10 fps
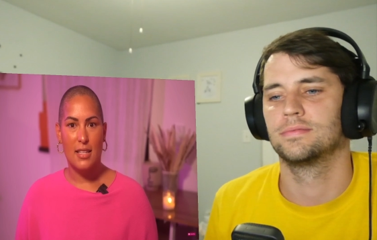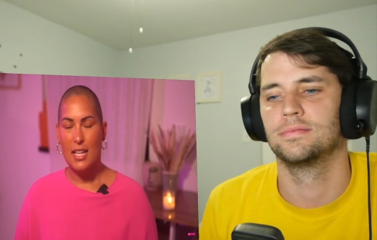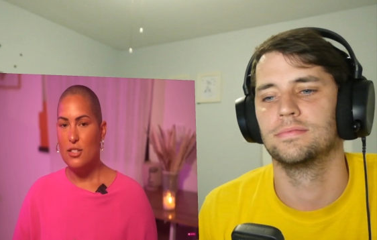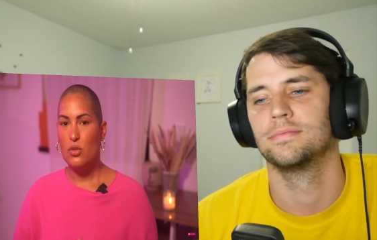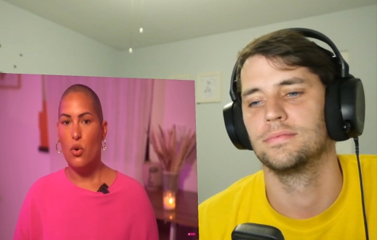
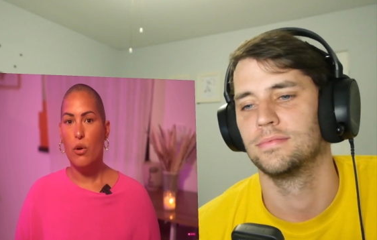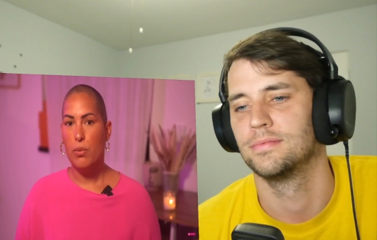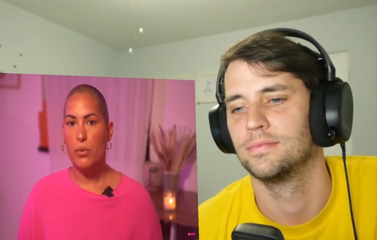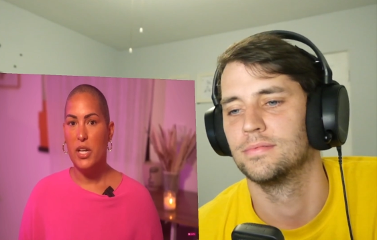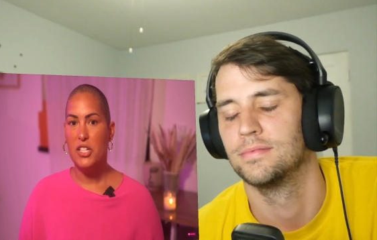Speaker 1: that it's
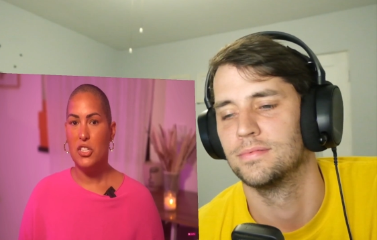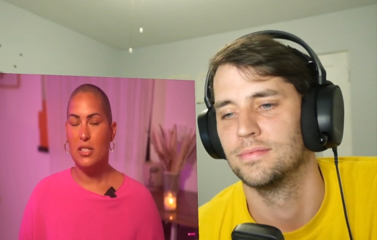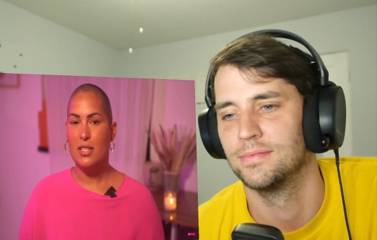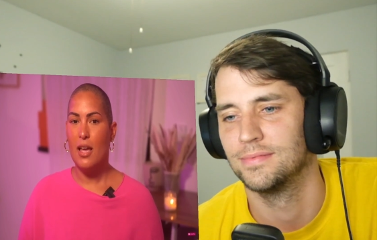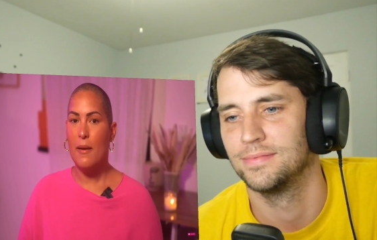
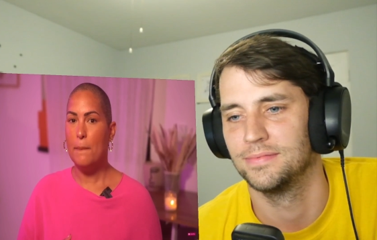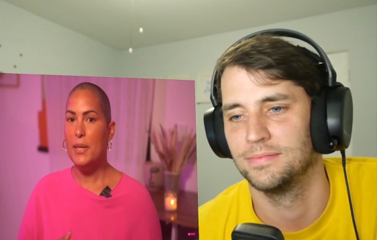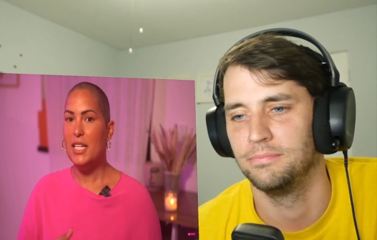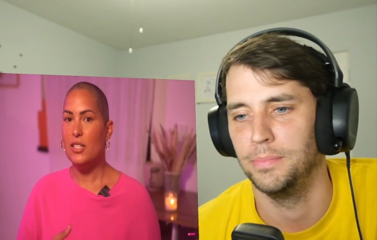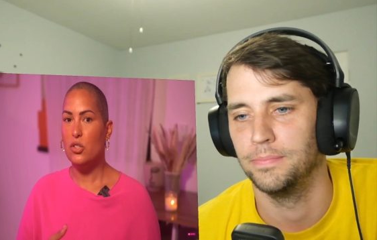corporations
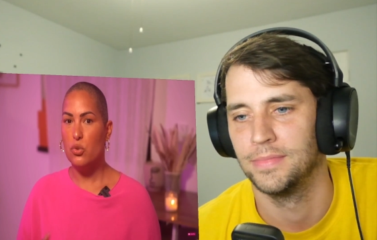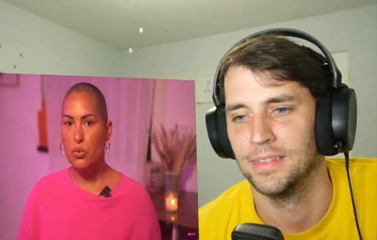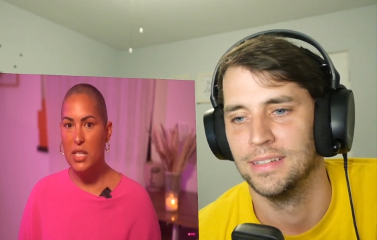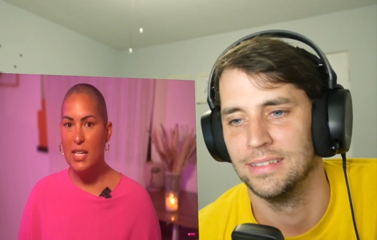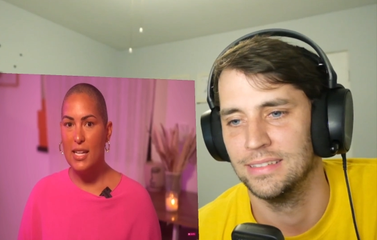being
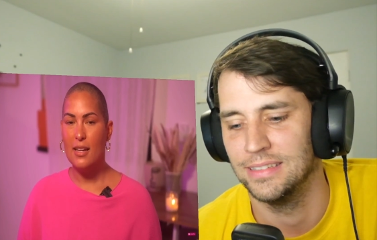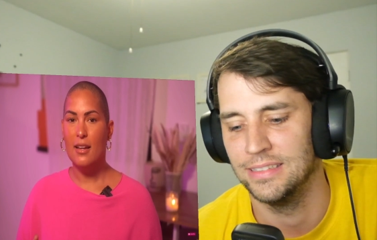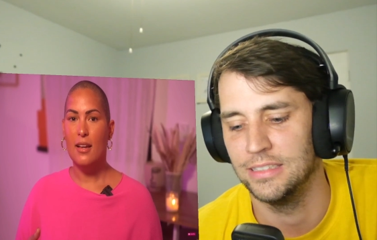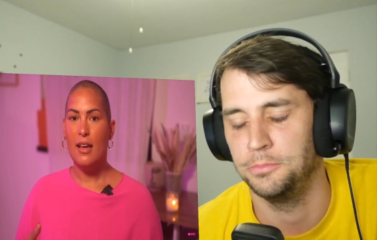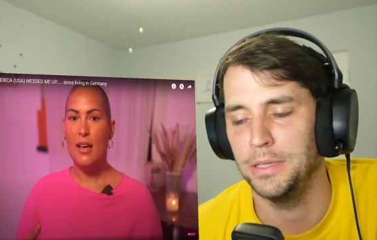greedy.
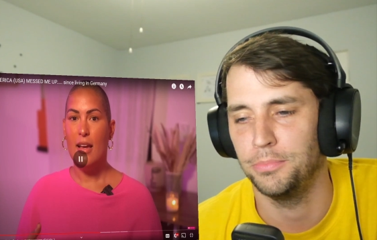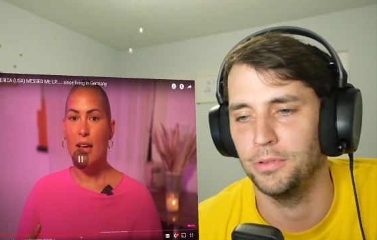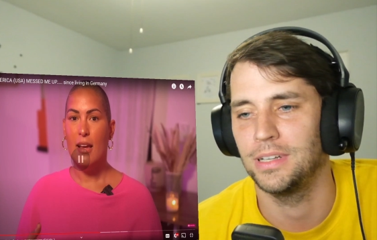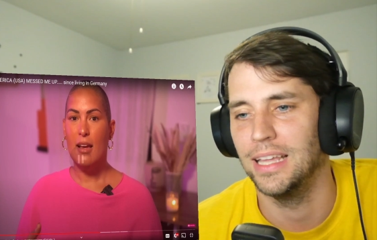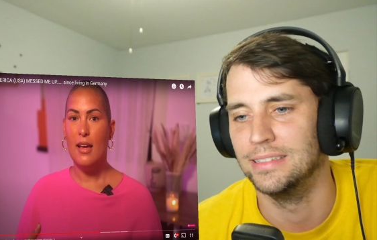
Speaker 2: Just people
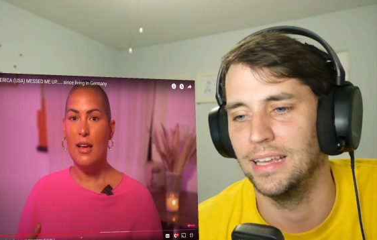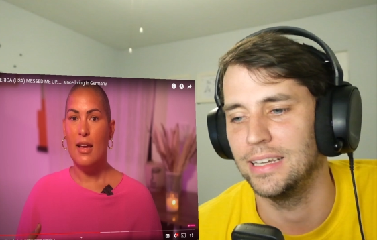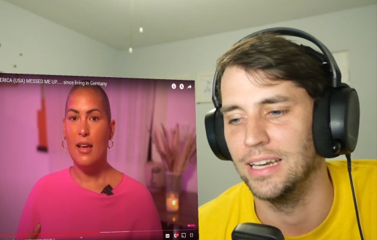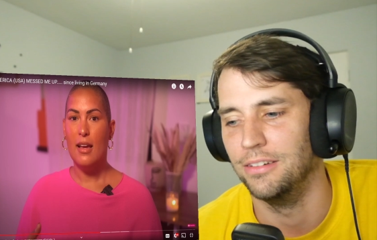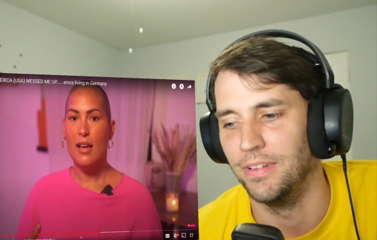getting
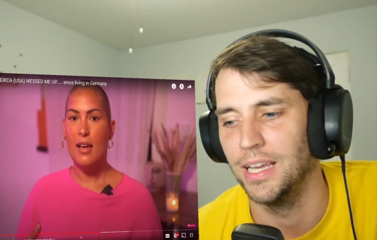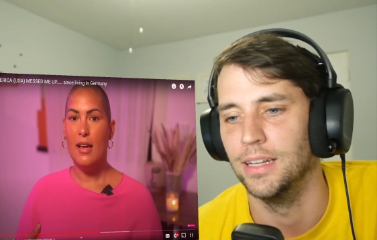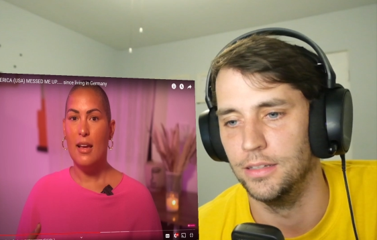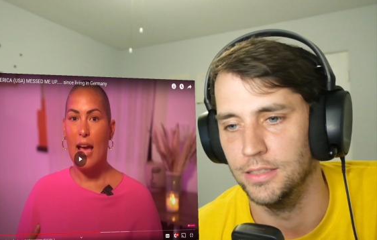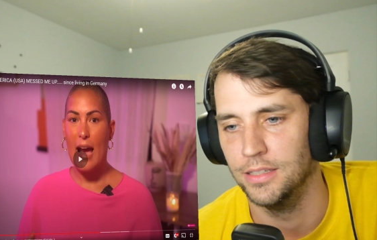taken
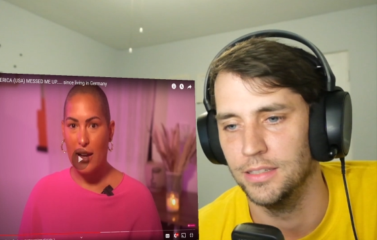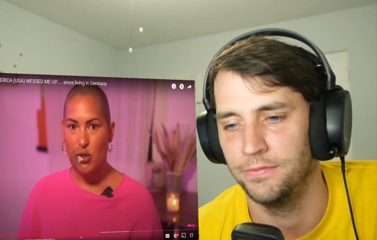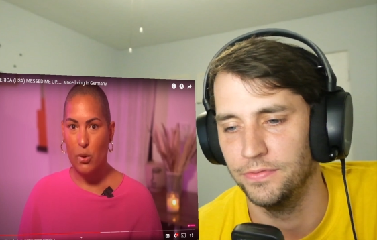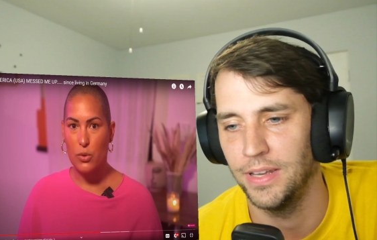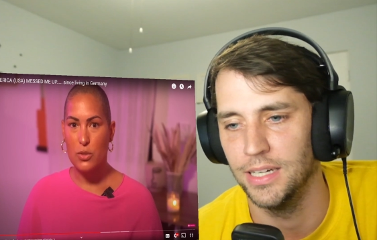advantage,
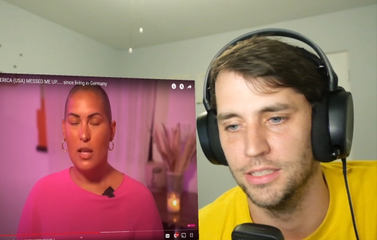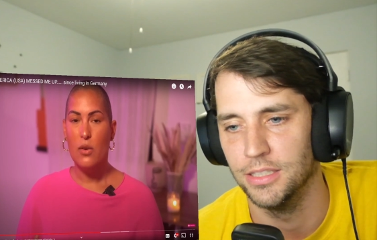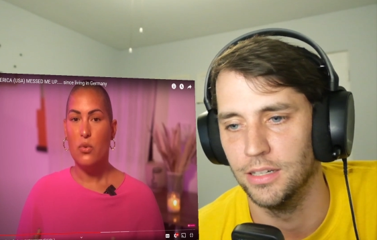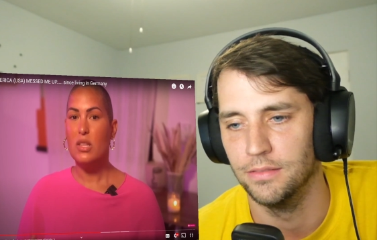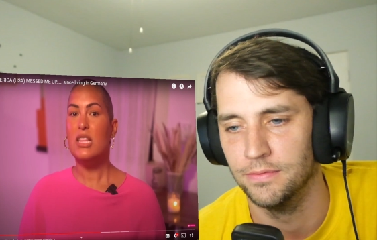assholes advantage
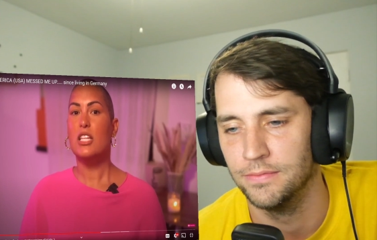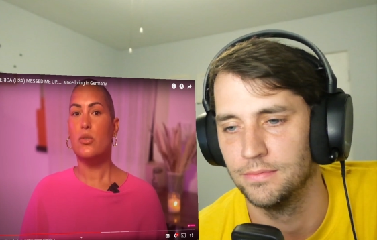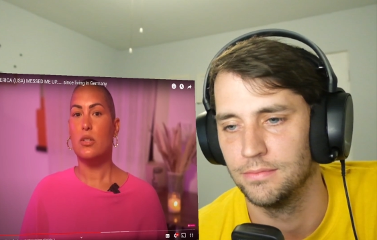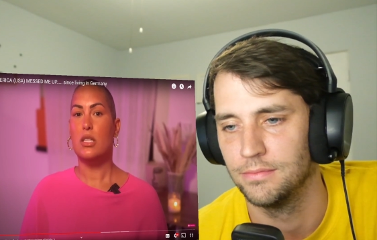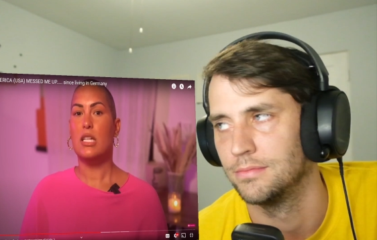of. would
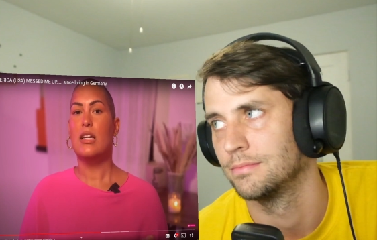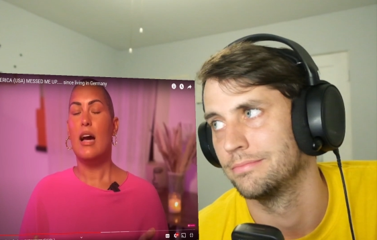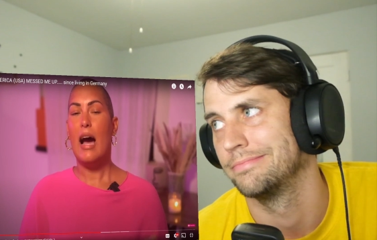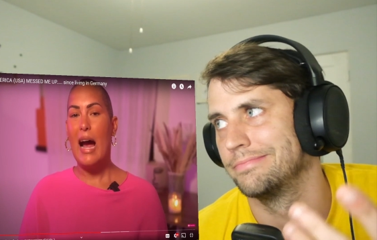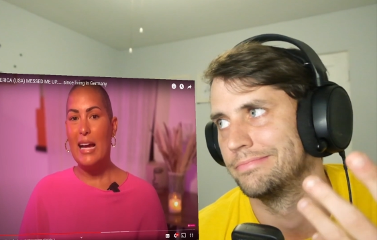
Speaker 1: literally
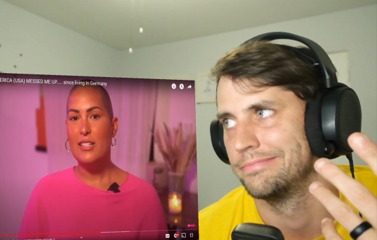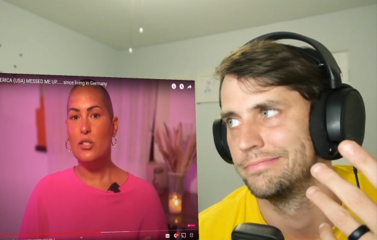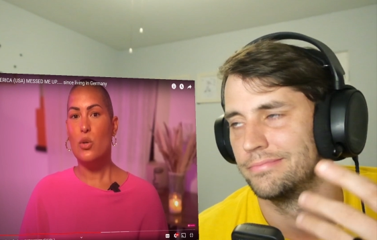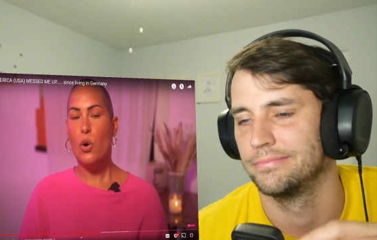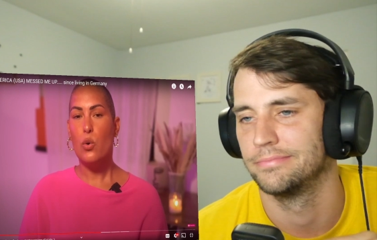
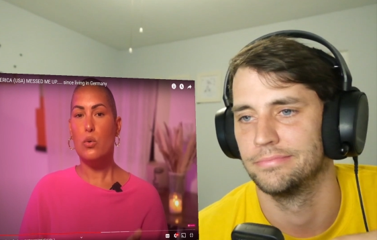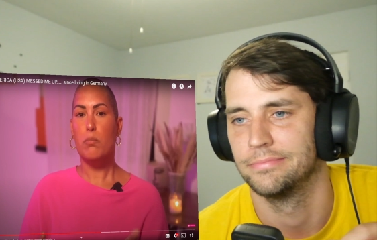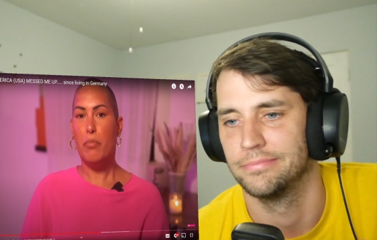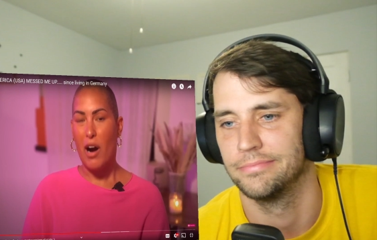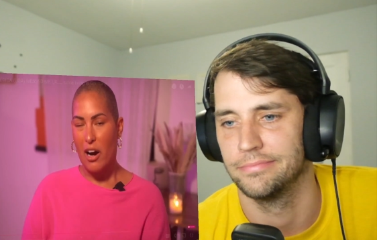ice
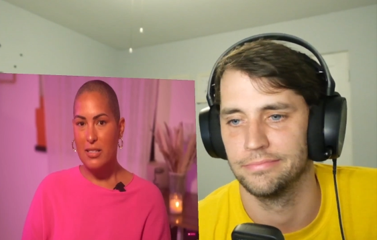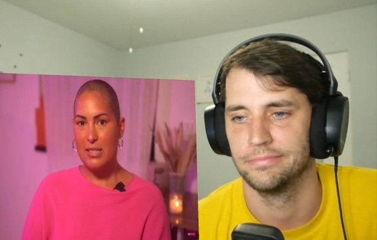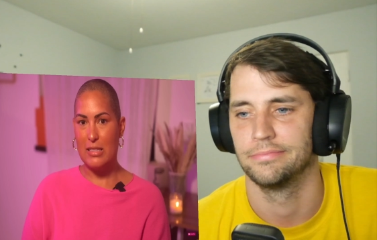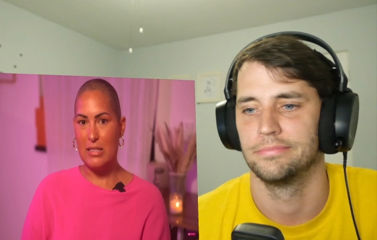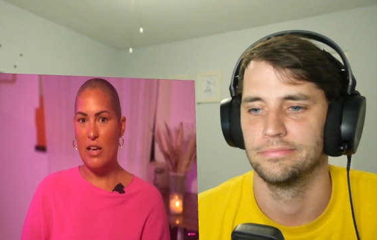cold
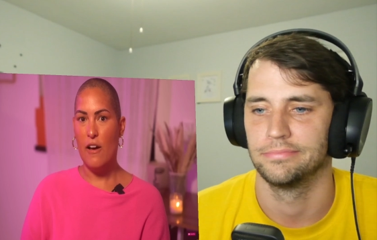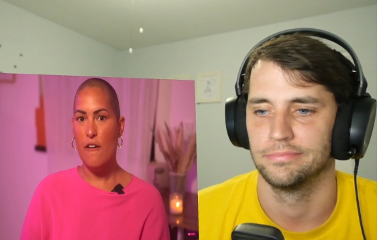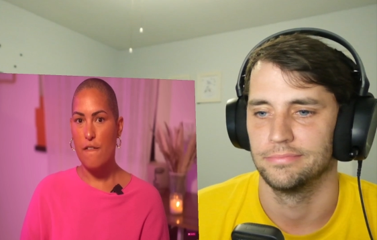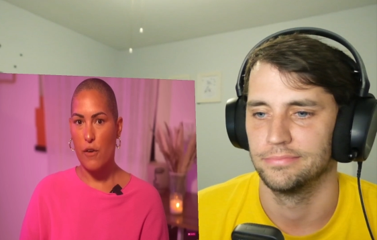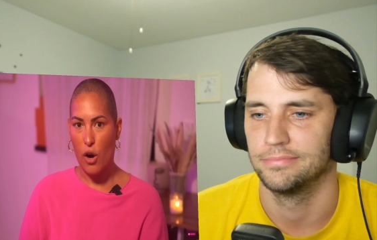boxes
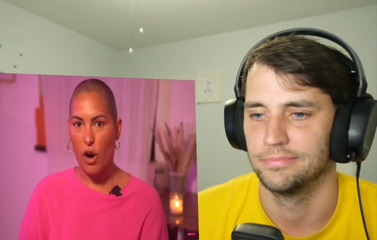for